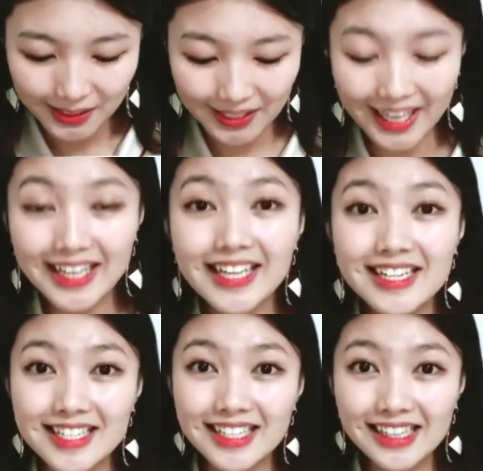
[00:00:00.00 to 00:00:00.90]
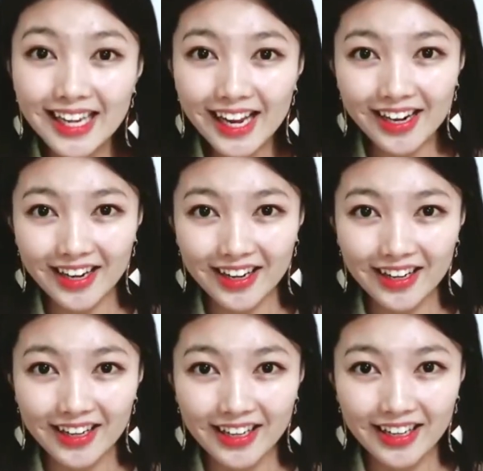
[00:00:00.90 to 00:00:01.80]
Look at this glitter.
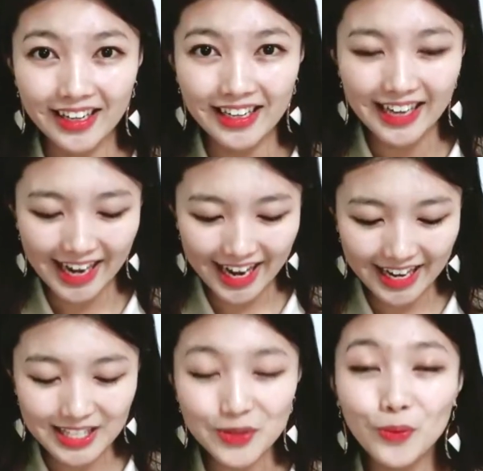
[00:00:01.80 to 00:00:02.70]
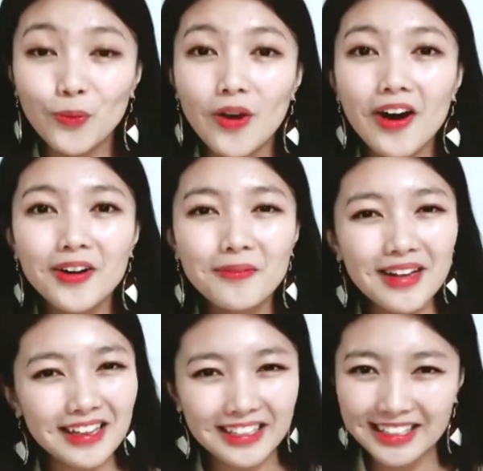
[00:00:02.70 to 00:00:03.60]
It's
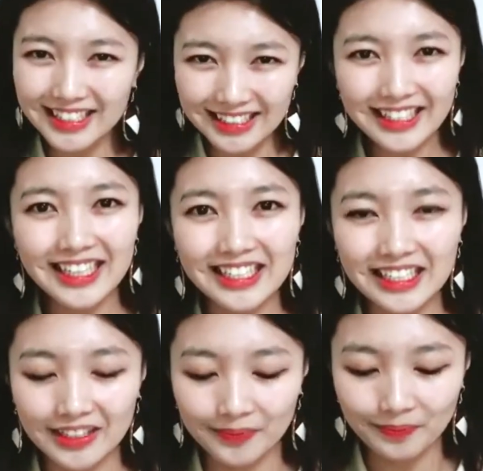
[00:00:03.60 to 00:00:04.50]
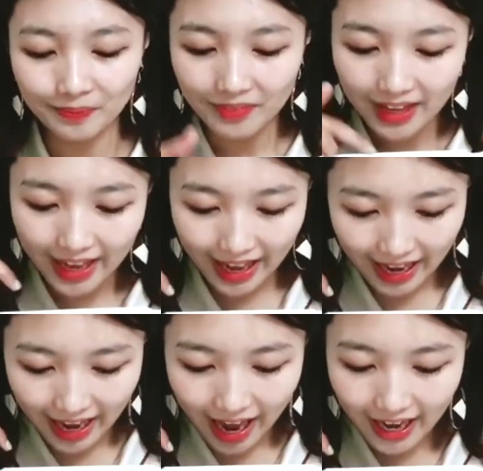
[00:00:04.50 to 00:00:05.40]
watermelon glitter.
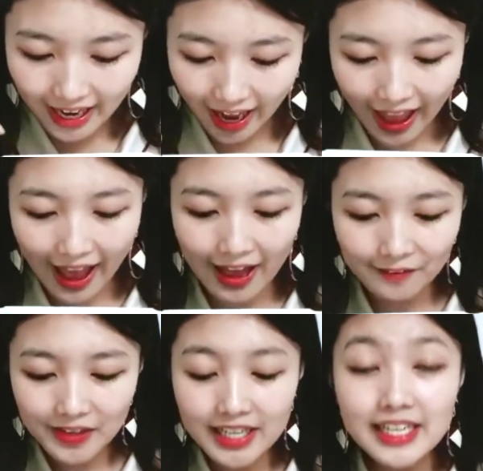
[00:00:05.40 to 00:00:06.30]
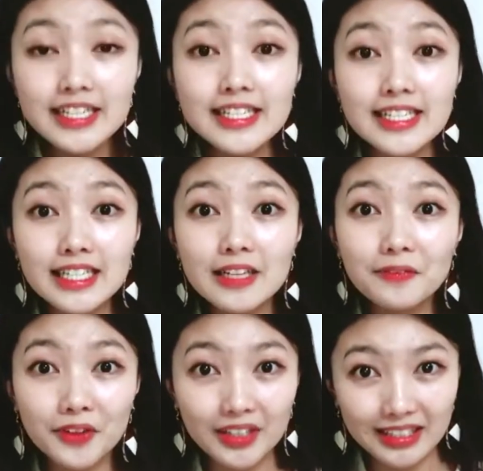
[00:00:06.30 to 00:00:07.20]
And I have
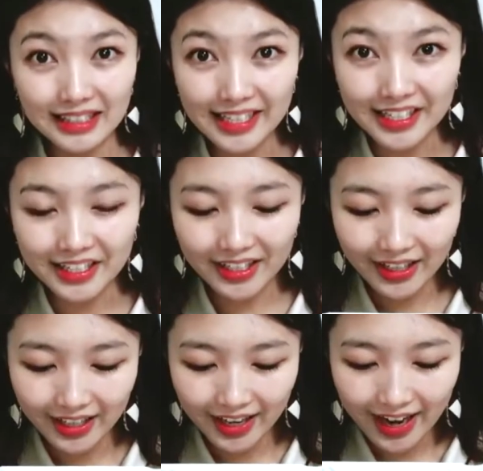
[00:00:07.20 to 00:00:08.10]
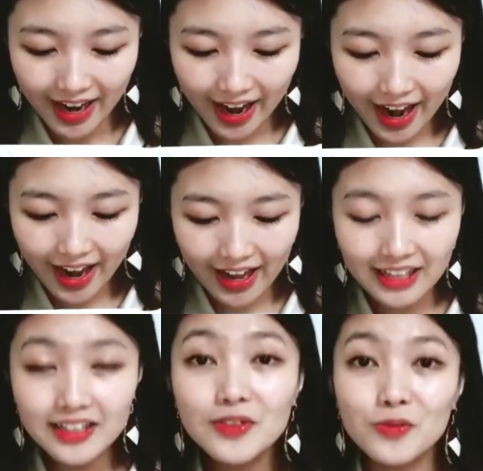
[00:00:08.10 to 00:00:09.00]
silver glitter
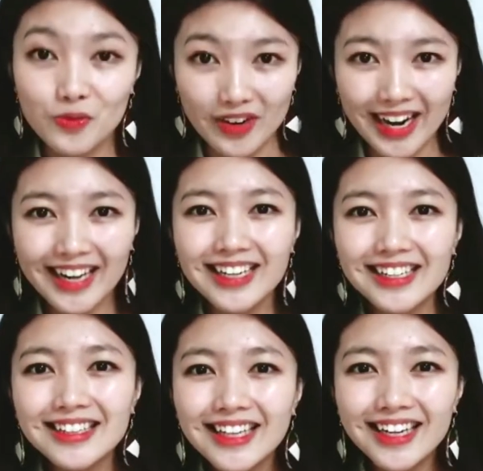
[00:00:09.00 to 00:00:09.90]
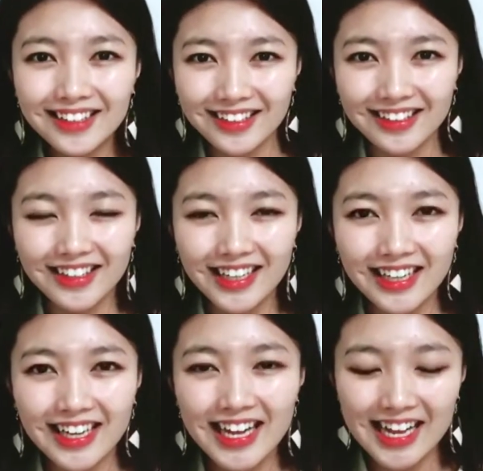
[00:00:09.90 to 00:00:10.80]
and red glitter.
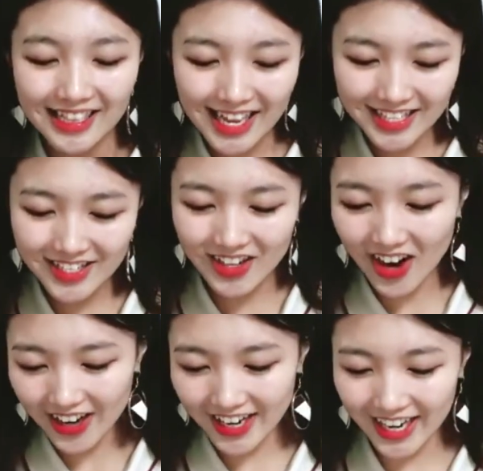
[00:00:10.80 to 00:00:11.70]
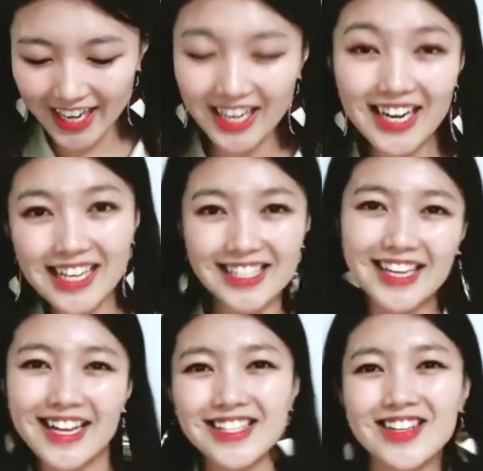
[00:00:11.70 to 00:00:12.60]
Let's start it! Let's
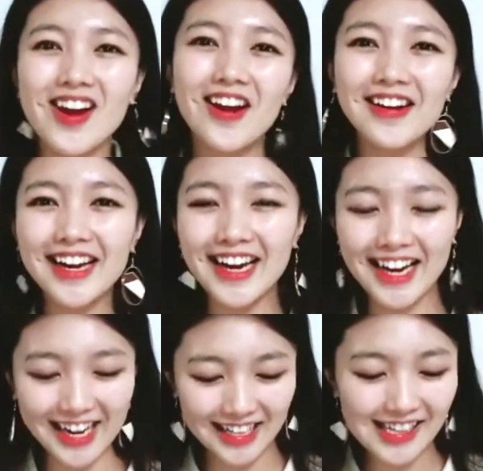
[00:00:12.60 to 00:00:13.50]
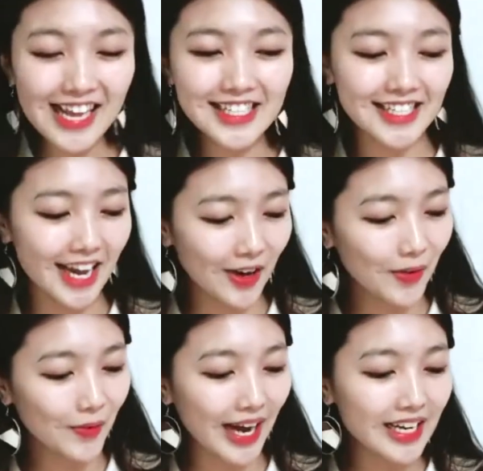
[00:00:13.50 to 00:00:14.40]
get started! Let's
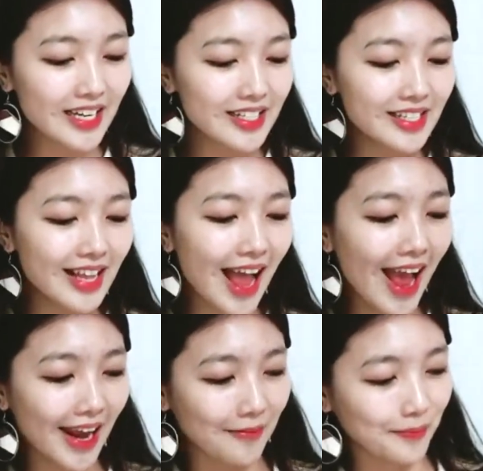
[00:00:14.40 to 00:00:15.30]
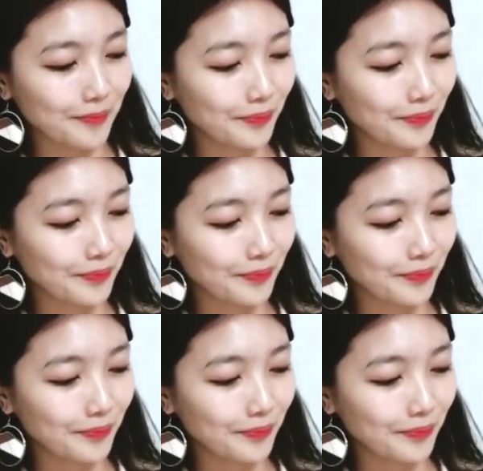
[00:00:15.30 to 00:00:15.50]
decorate the slime.